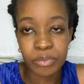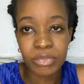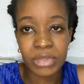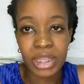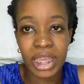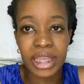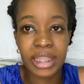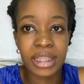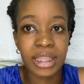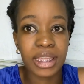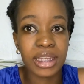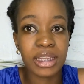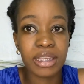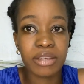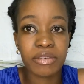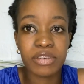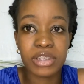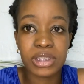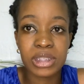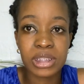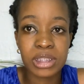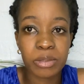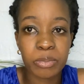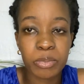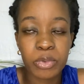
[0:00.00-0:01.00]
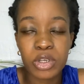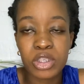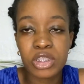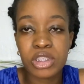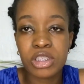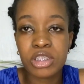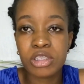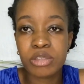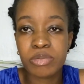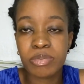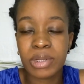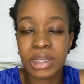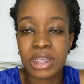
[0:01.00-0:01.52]
And then if it's a
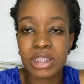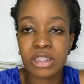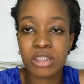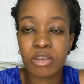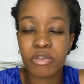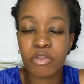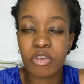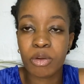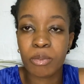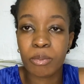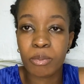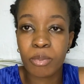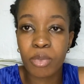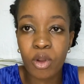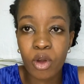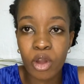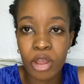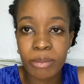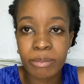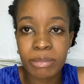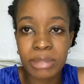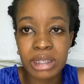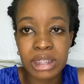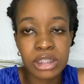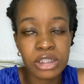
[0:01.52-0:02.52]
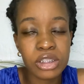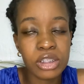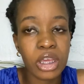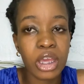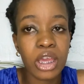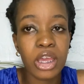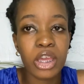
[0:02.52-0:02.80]
person's place of employment,